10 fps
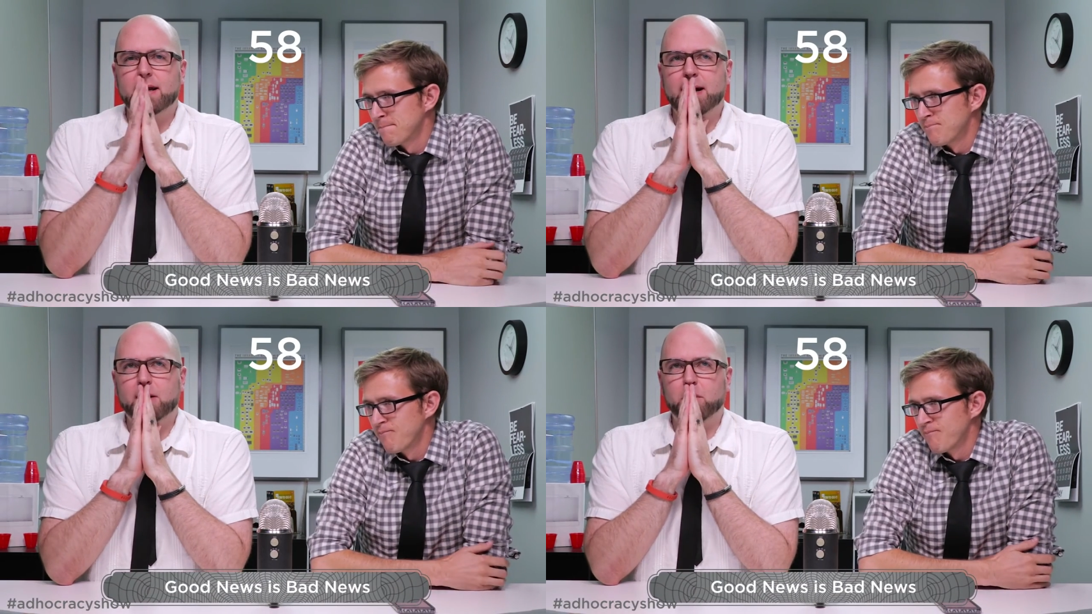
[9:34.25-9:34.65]

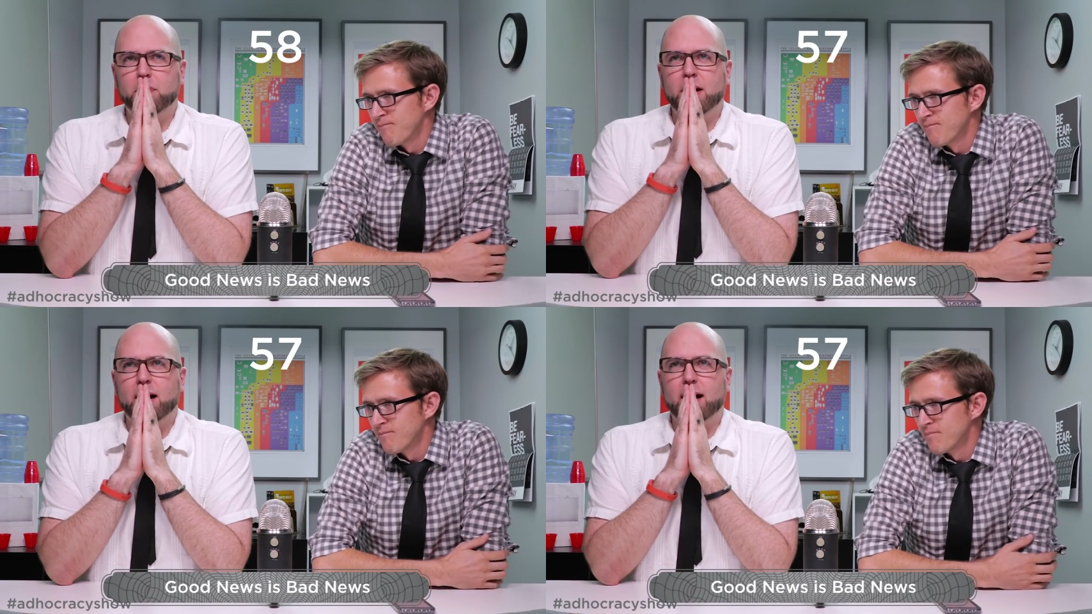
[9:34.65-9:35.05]
Speaker 1: Now,
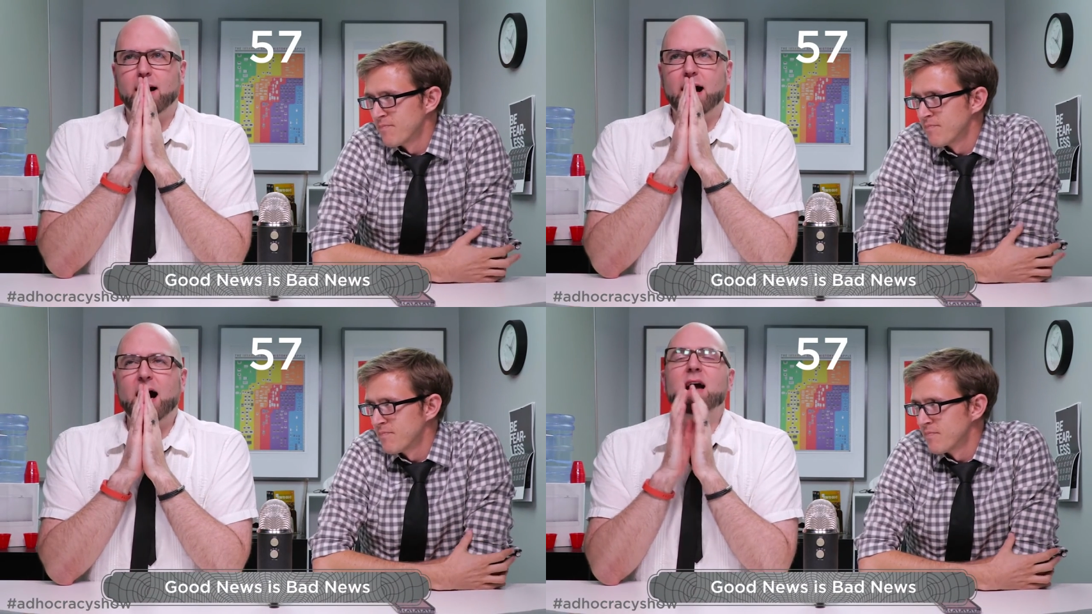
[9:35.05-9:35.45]

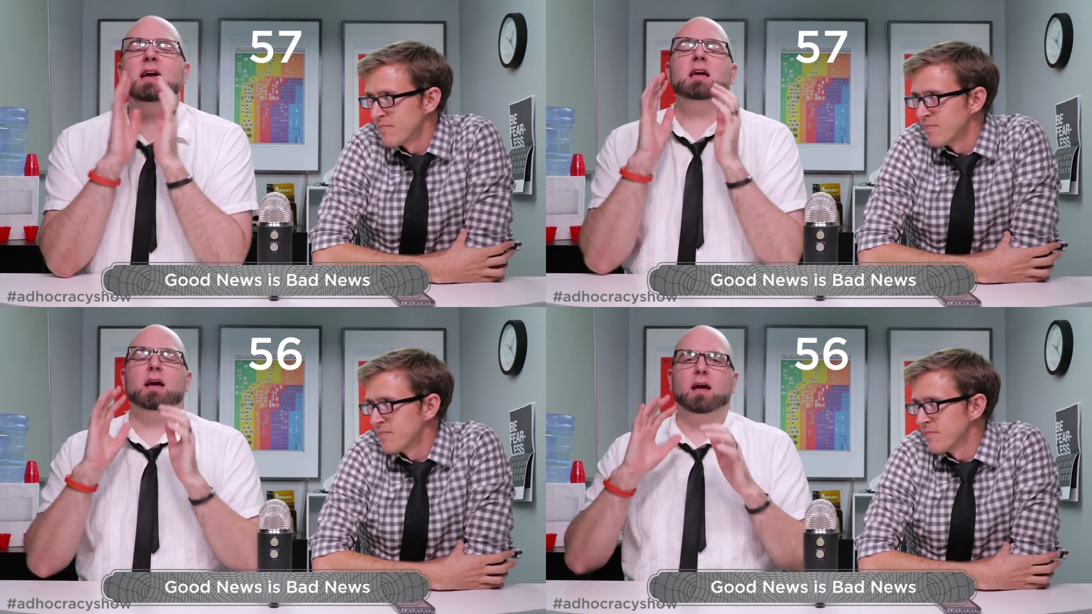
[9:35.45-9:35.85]

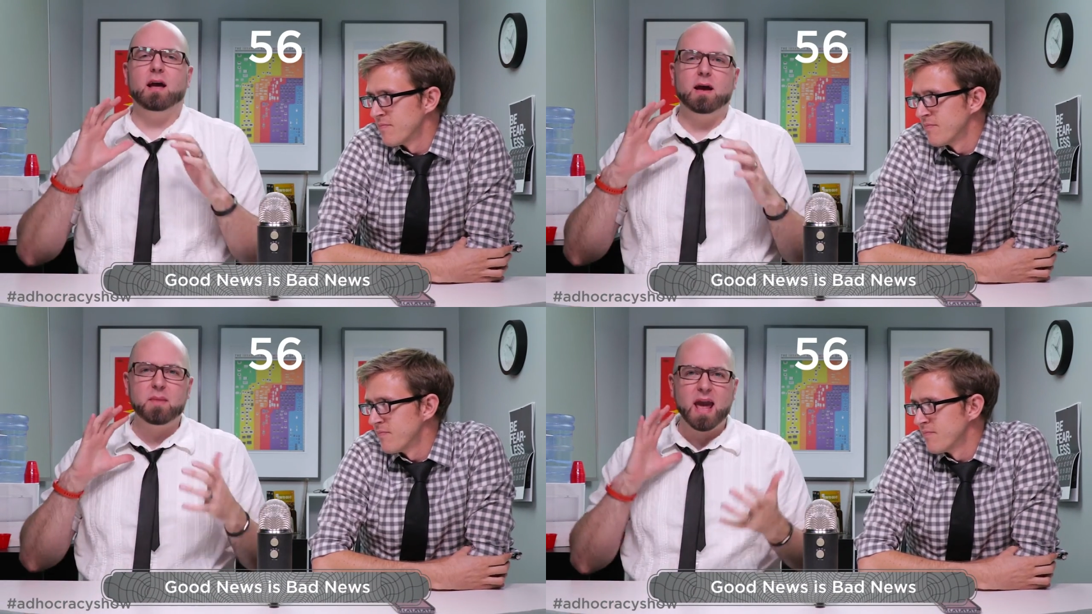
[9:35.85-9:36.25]
I
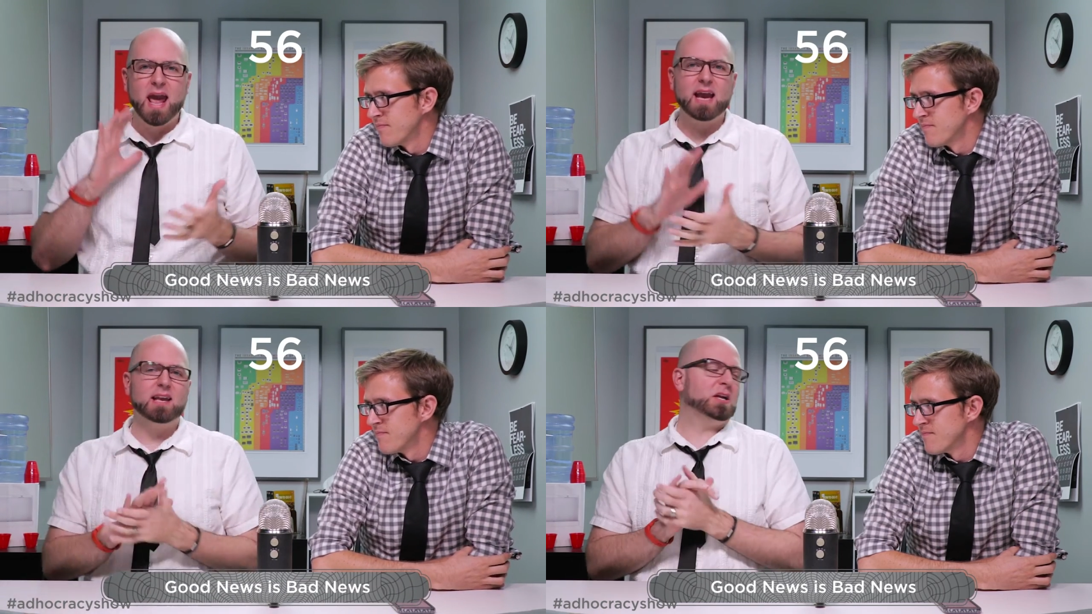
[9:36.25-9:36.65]
am
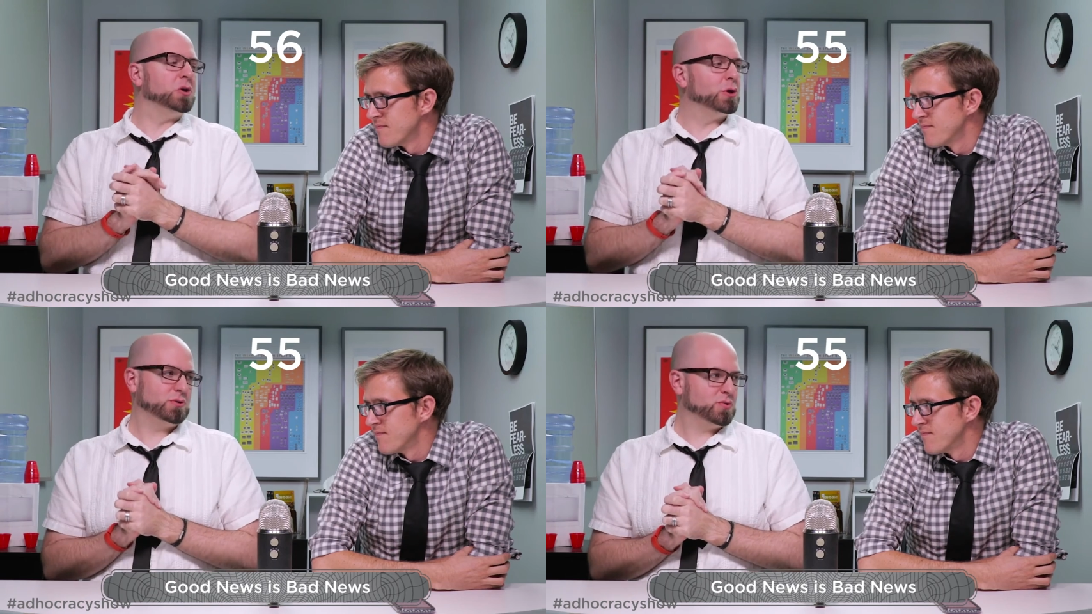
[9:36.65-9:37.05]

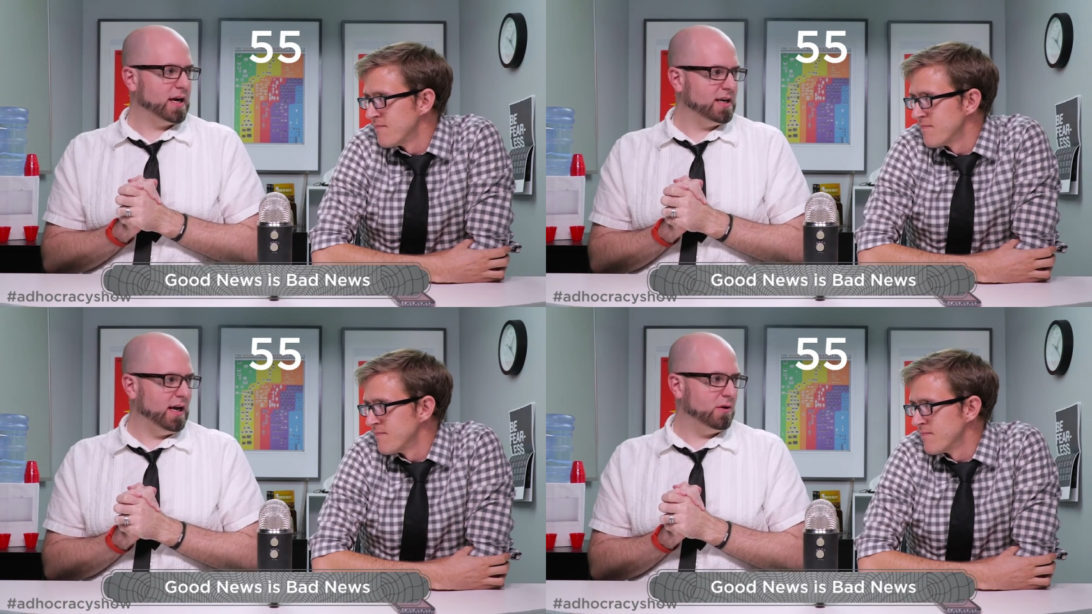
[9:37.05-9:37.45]
hating news
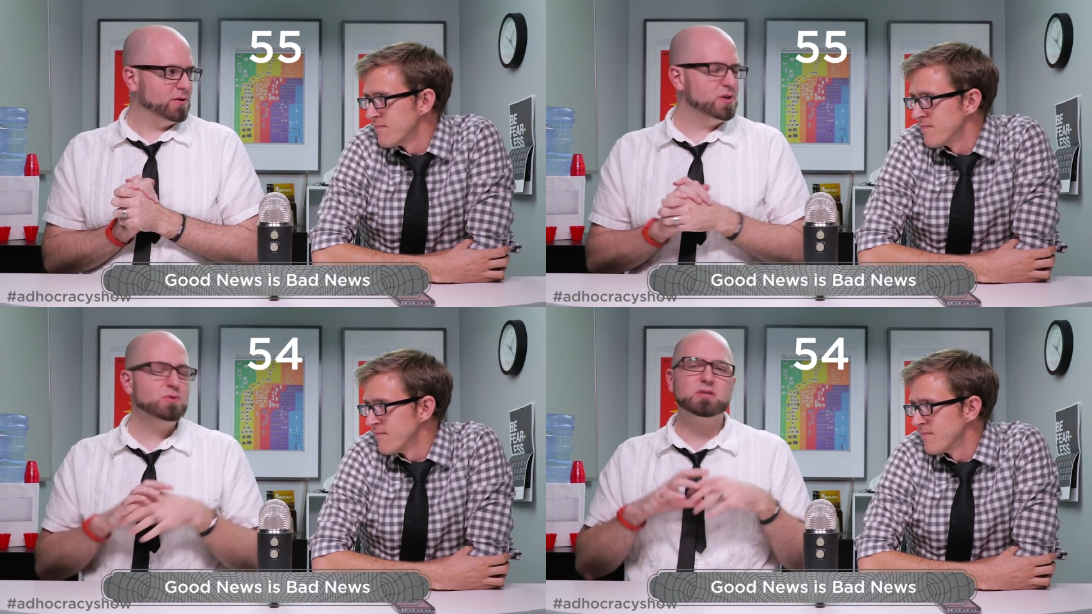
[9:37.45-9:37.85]
right
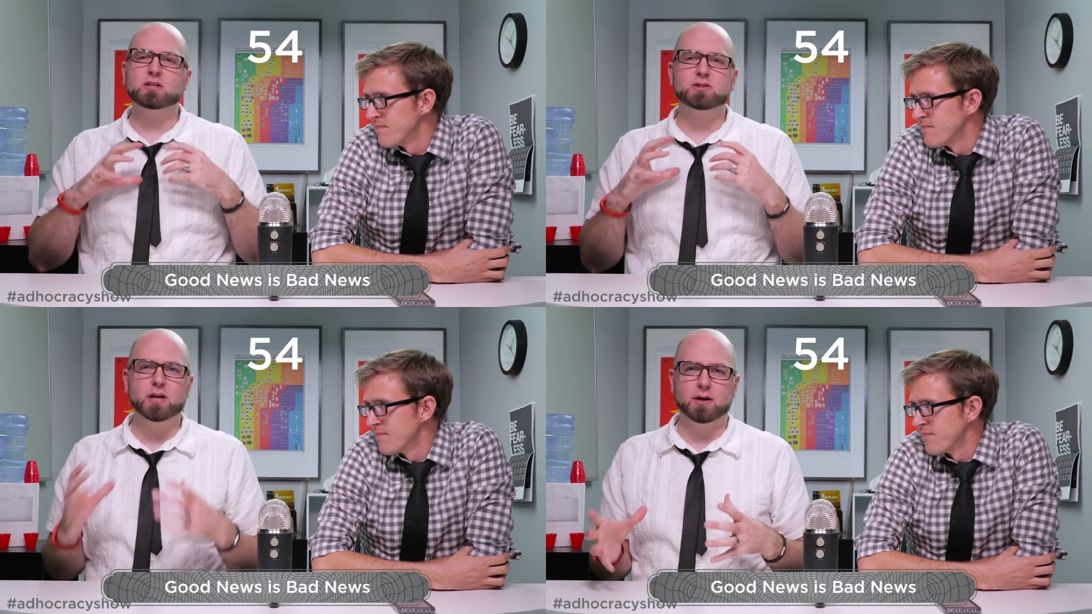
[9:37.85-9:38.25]
now. News
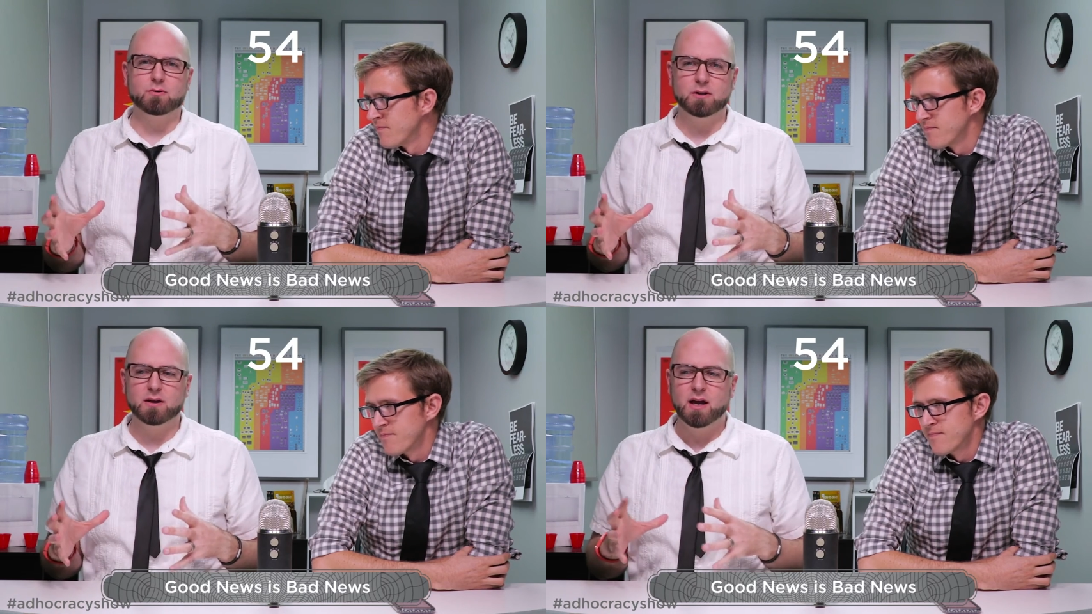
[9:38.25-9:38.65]
in
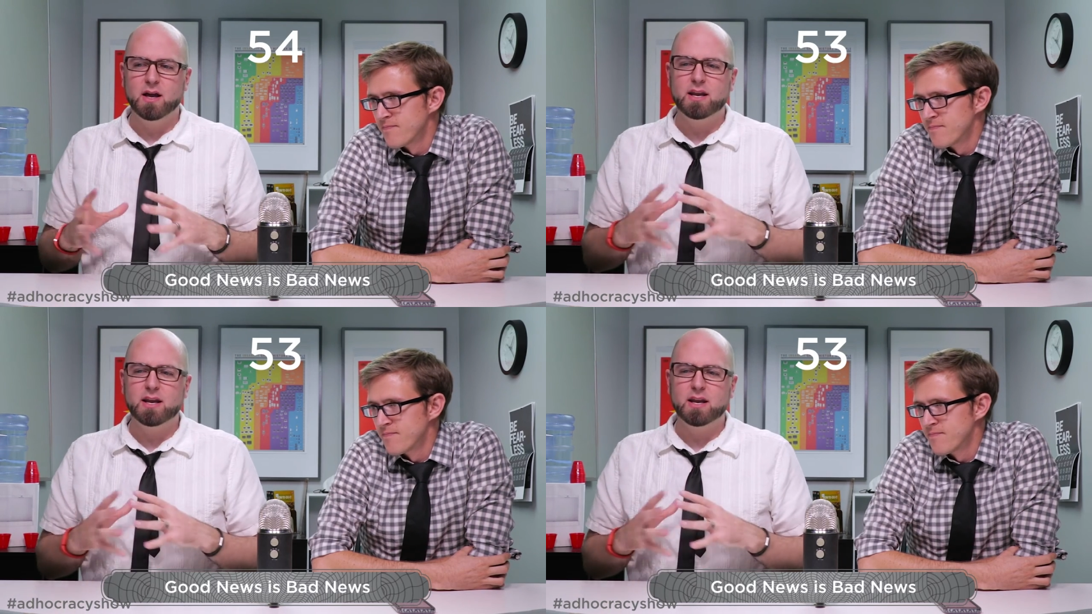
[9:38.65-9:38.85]
general.